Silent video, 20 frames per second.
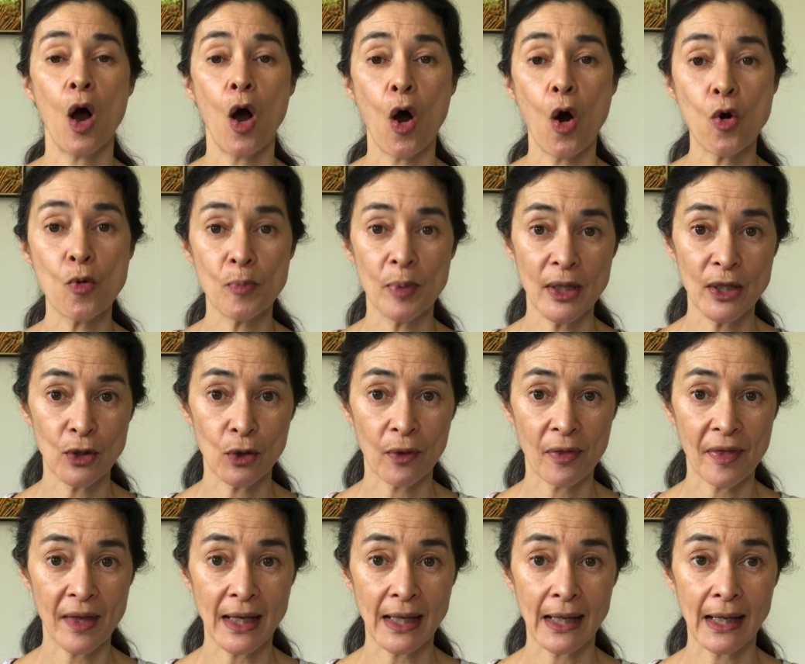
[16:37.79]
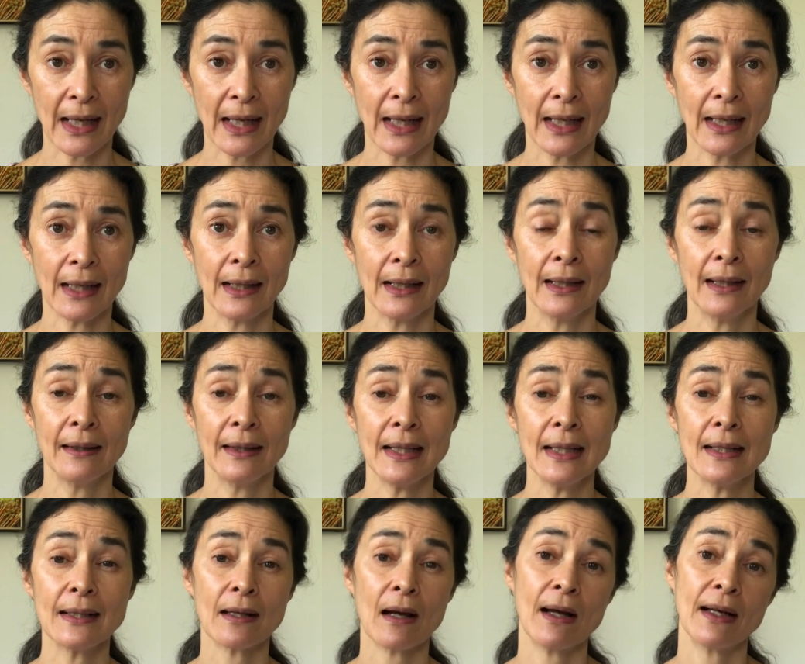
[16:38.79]
open your thinking,
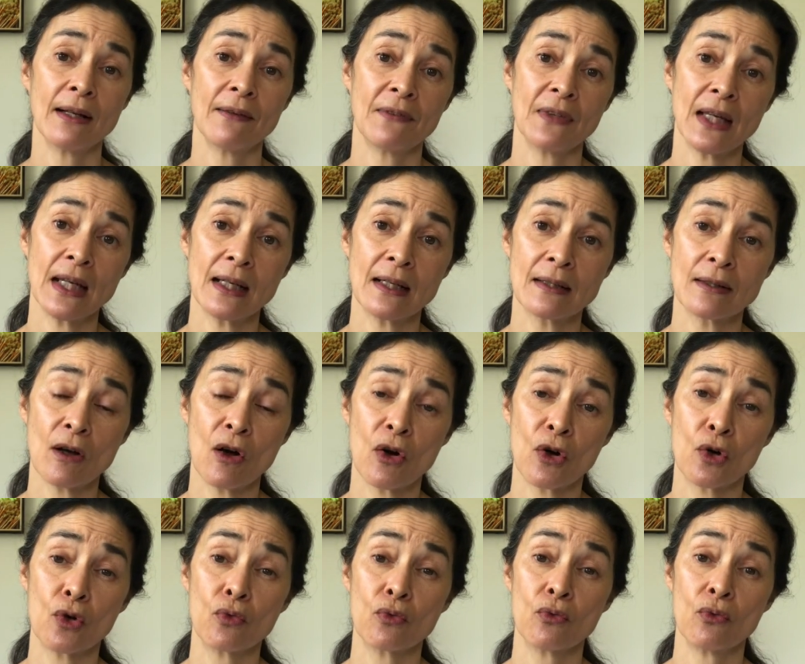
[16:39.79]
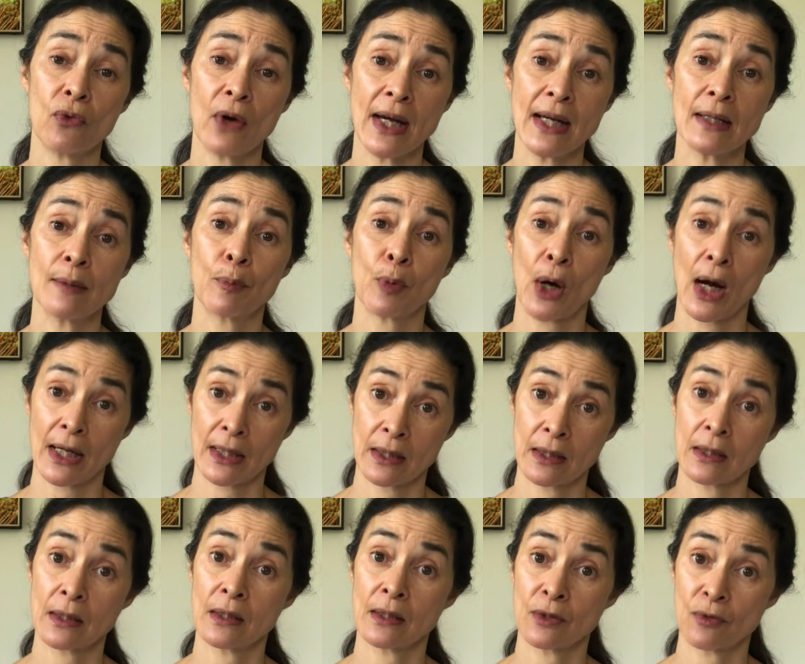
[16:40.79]
these kind of things are great
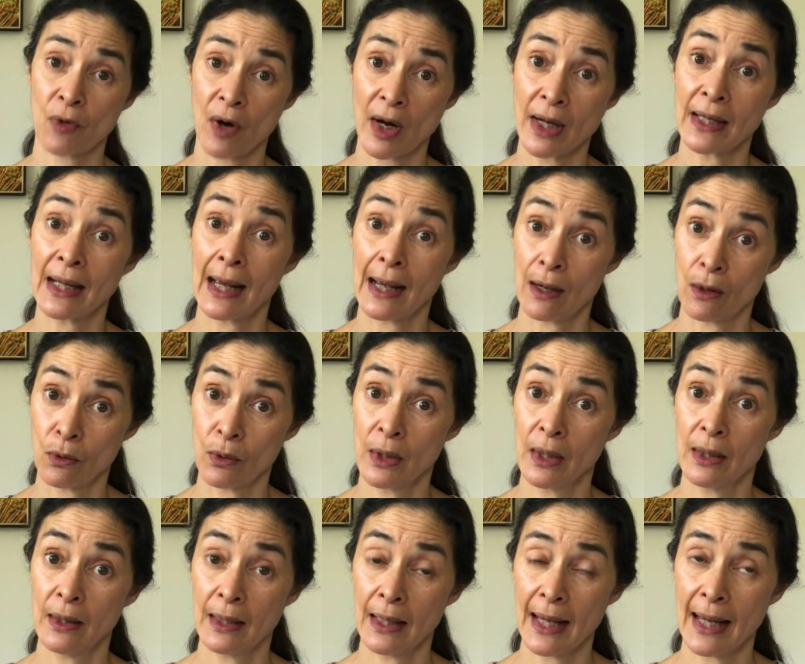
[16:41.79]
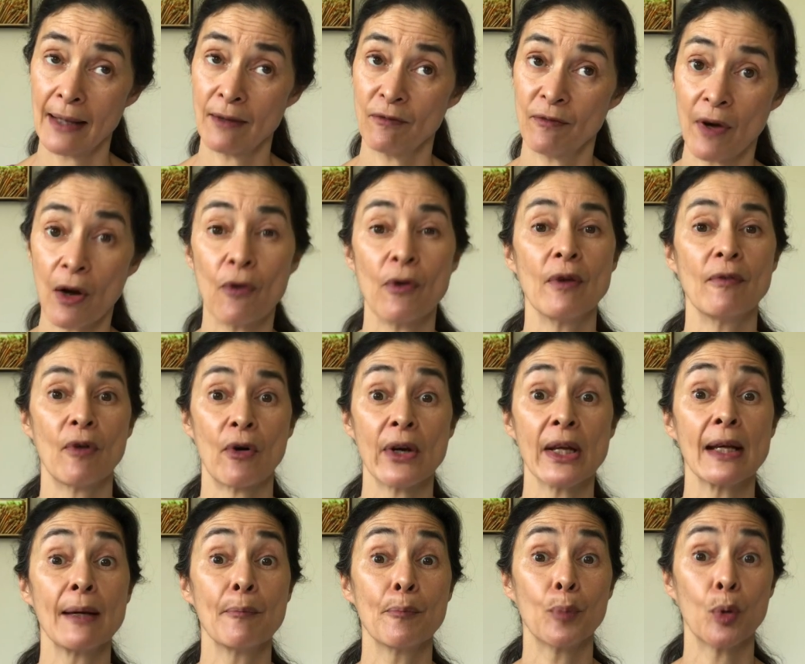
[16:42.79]
practices right now, and very, very
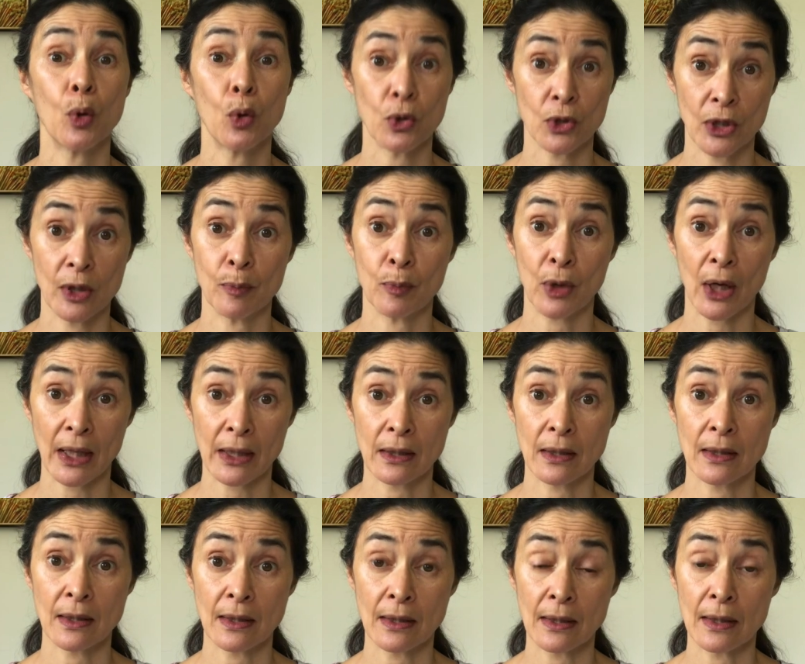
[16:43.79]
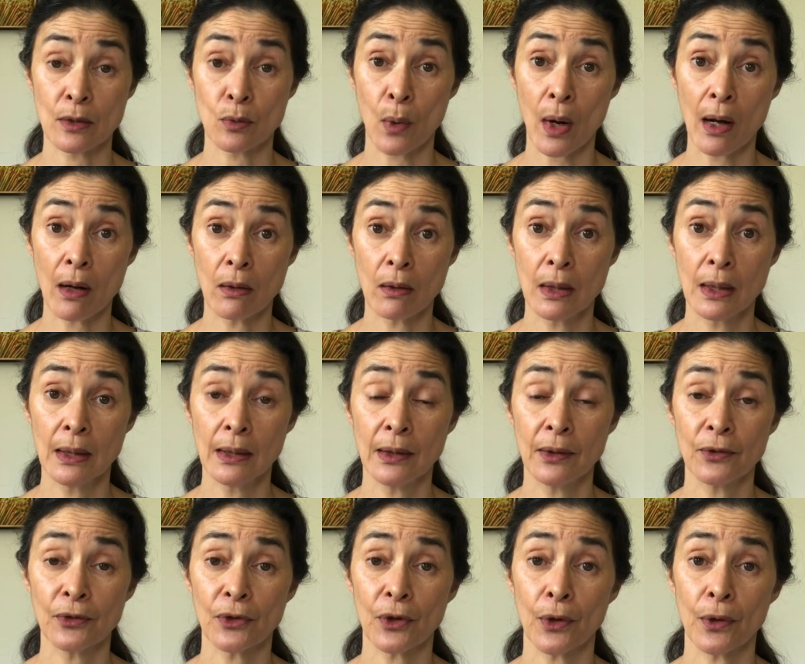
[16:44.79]
important practices as well.
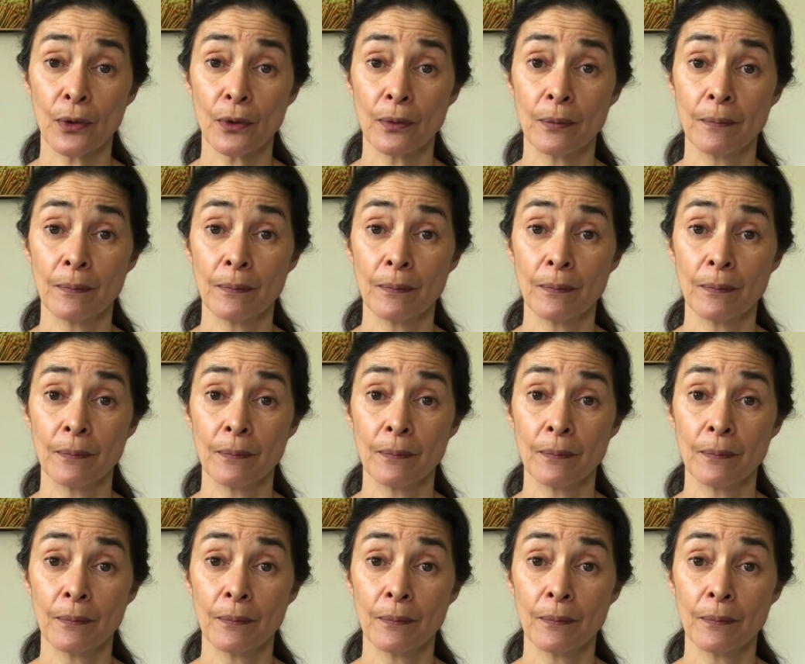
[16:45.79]
So